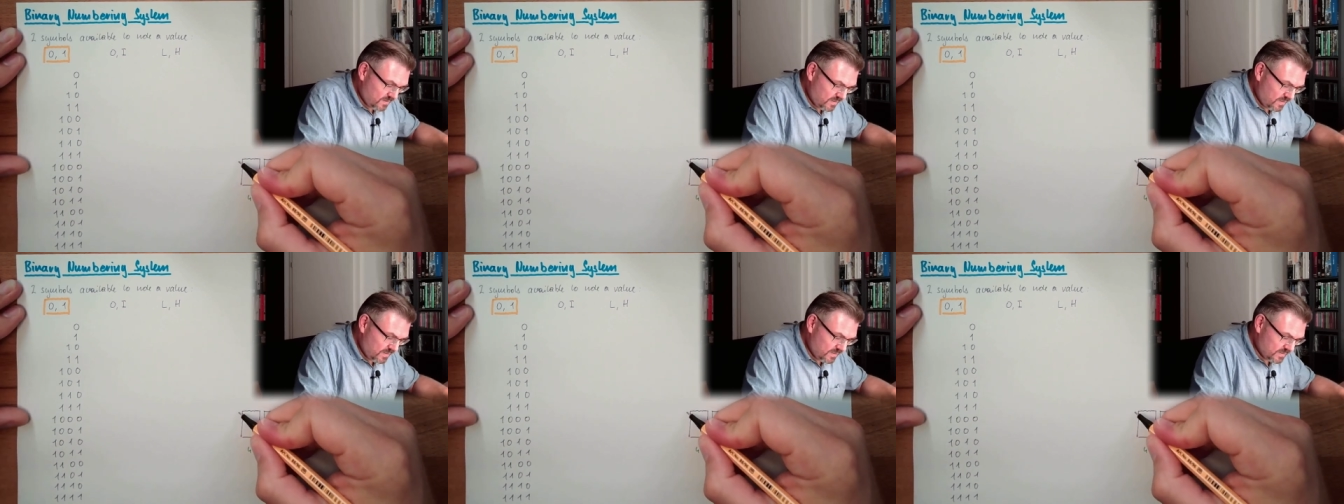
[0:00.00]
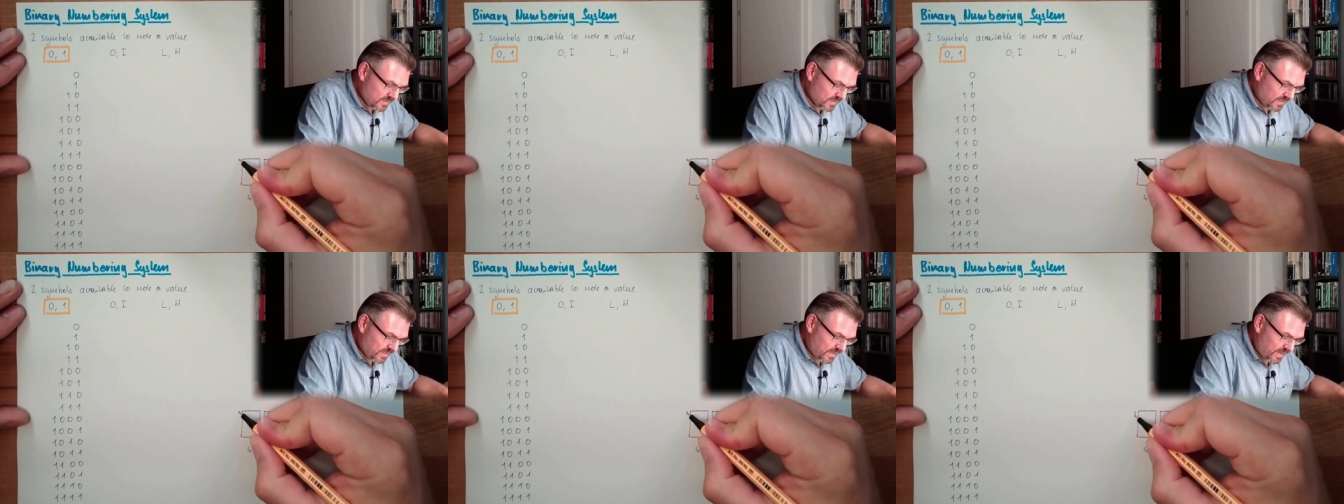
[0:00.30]

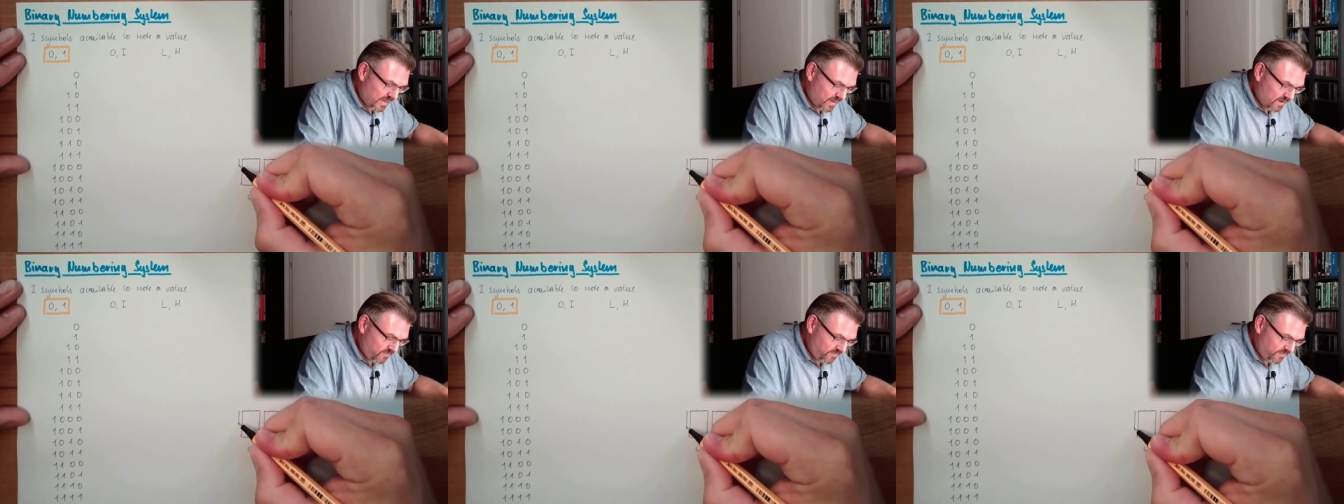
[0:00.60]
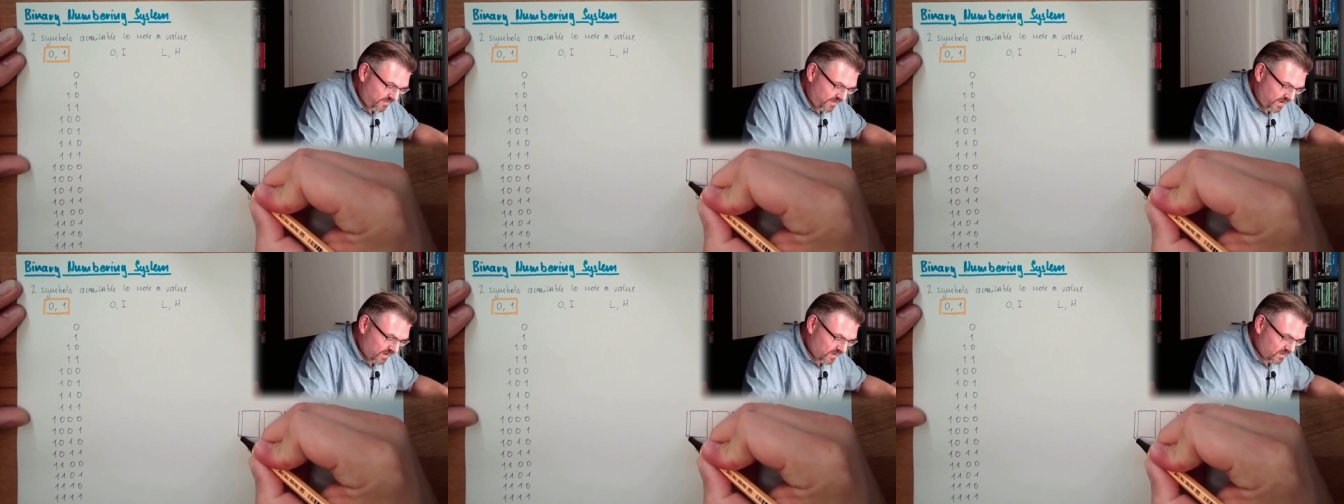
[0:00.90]
is again
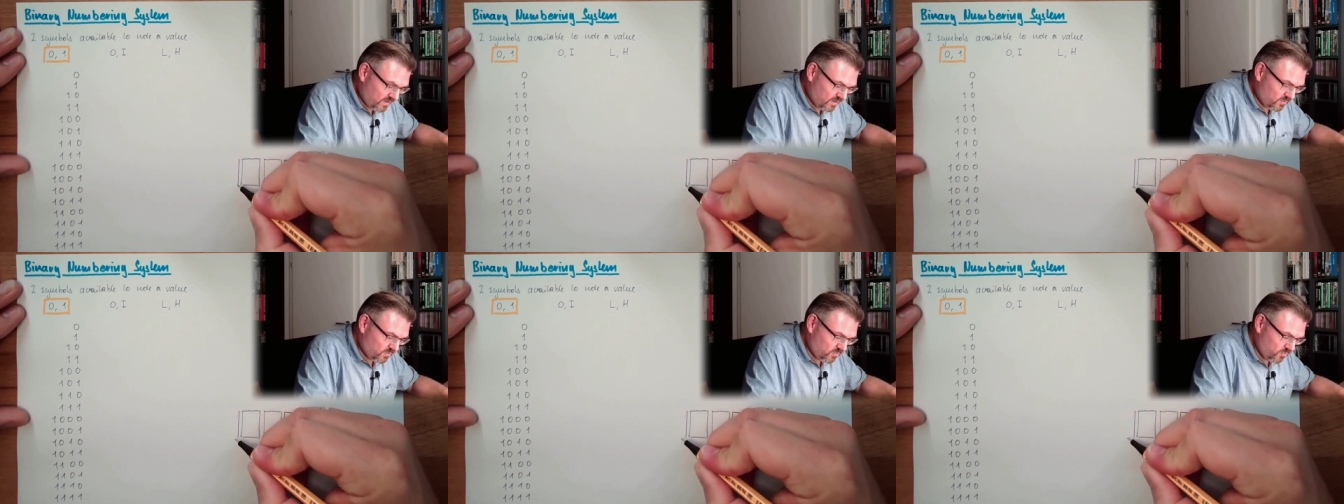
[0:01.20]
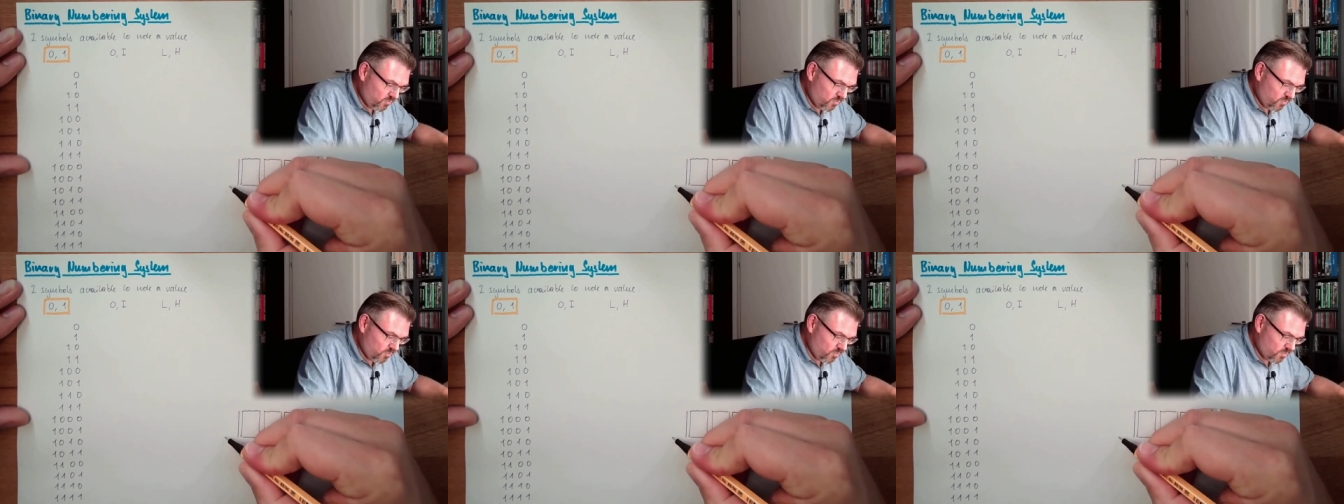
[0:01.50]
factor
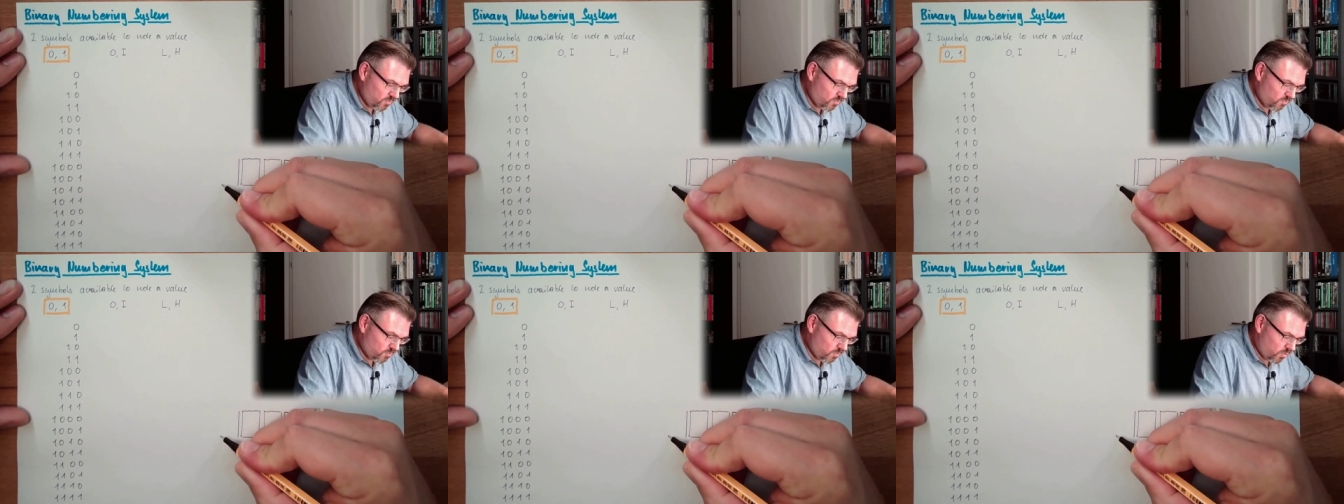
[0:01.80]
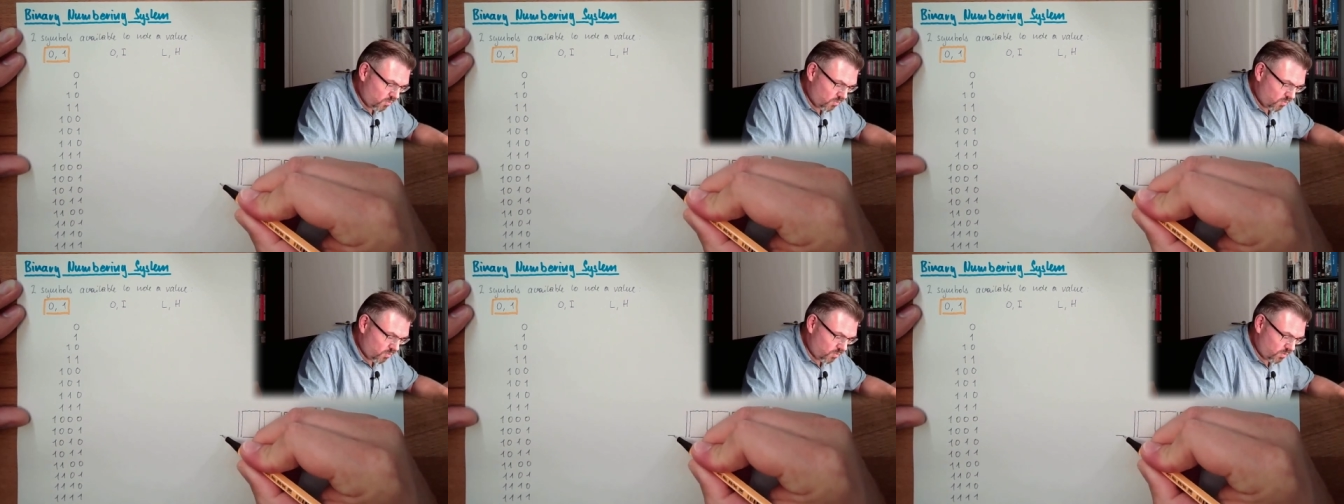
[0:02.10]
2
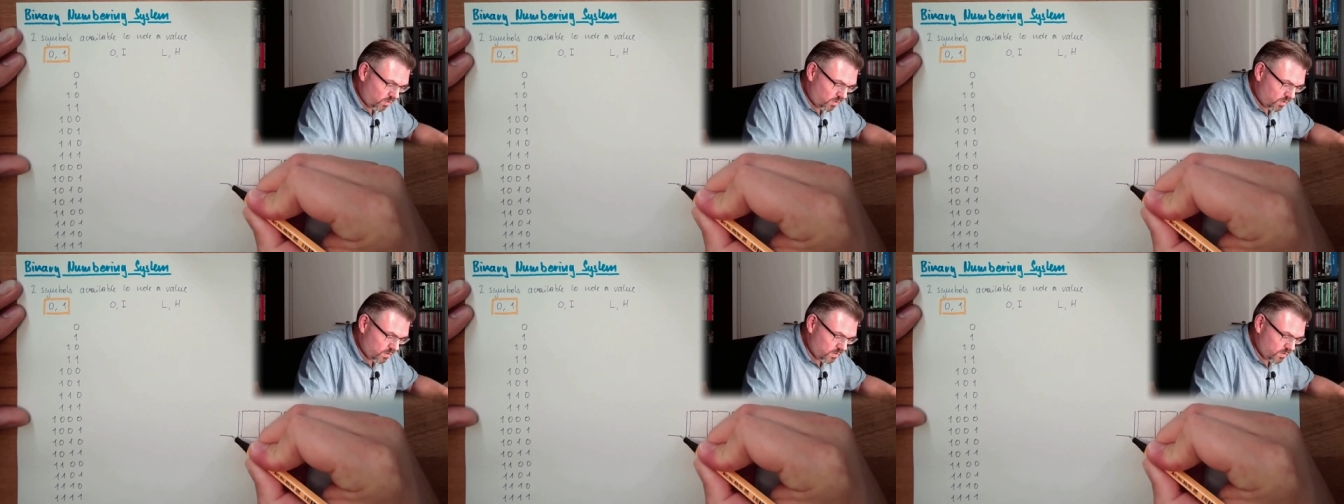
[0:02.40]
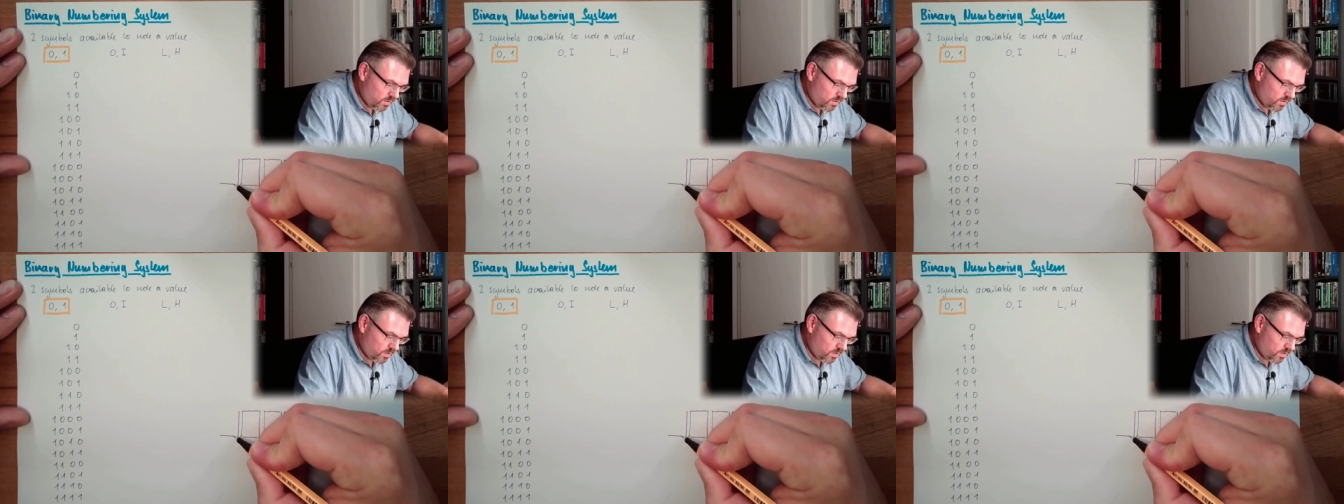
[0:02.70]
more.